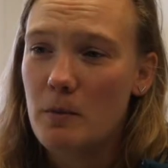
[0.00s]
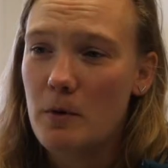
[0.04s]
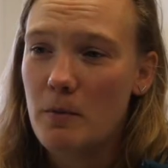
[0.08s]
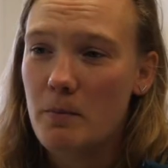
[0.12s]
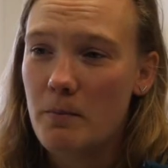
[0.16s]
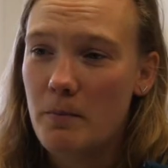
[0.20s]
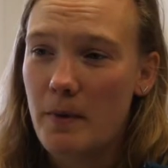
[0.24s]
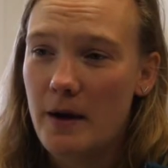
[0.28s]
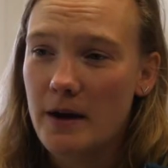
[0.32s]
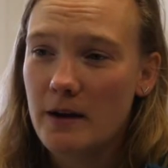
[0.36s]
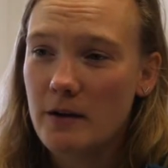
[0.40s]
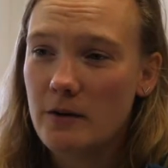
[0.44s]

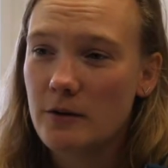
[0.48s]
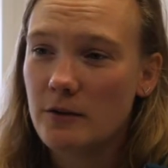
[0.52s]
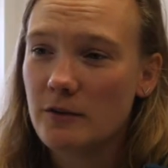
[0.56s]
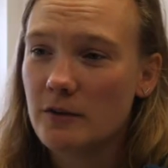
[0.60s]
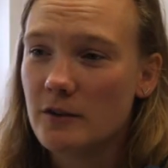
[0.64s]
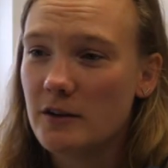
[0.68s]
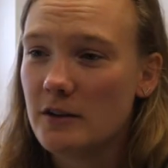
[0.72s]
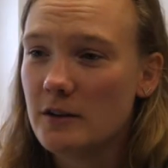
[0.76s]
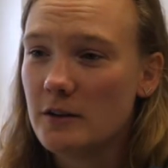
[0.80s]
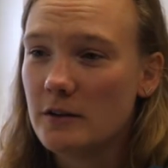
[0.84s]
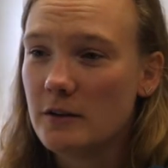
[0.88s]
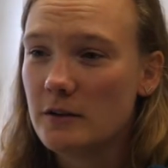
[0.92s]
BoBo back
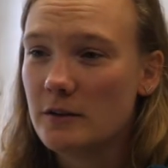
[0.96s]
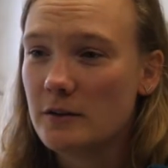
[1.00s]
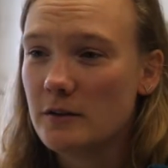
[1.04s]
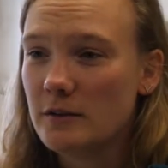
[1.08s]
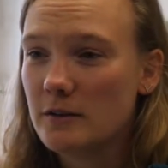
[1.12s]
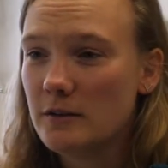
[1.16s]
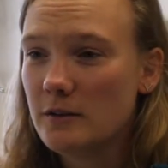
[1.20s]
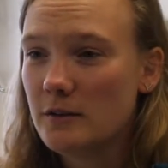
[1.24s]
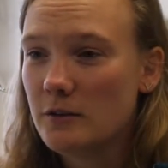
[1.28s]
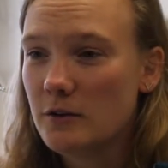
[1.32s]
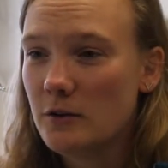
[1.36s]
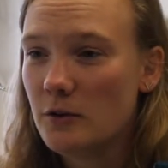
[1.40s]
on
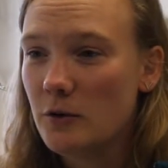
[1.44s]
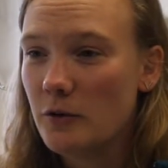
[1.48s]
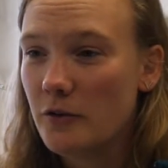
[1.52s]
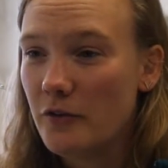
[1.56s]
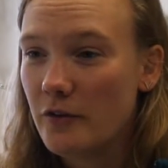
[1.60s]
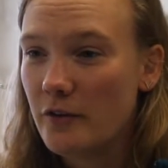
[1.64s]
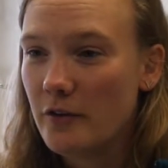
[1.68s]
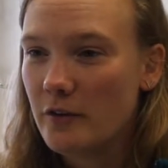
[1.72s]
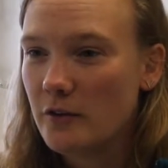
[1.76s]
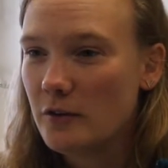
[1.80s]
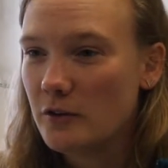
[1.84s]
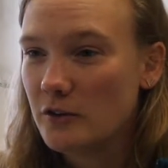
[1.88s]

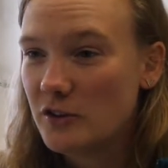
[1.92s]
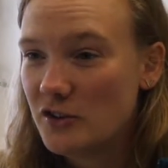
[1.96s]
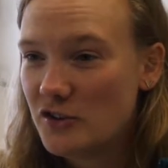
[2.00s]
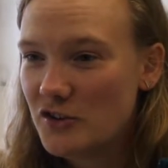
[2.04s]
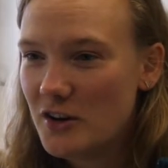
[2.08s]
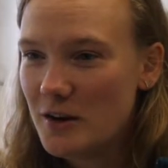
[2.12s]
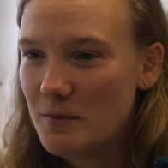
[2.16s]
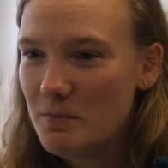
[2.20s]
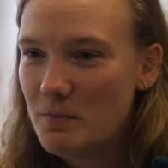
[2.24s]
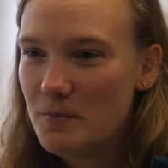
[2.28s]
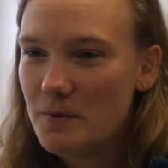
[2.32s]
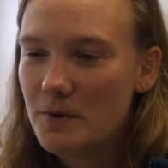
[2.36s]
the
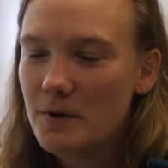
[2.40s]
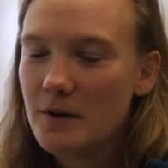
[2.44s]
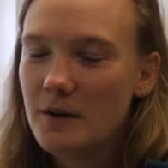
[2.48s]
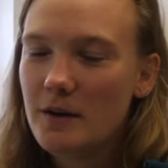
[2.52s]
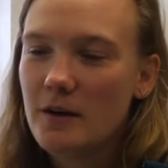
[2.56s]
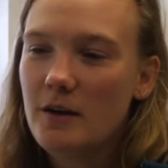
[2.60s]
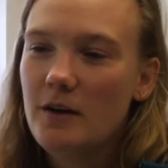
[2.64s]
ship,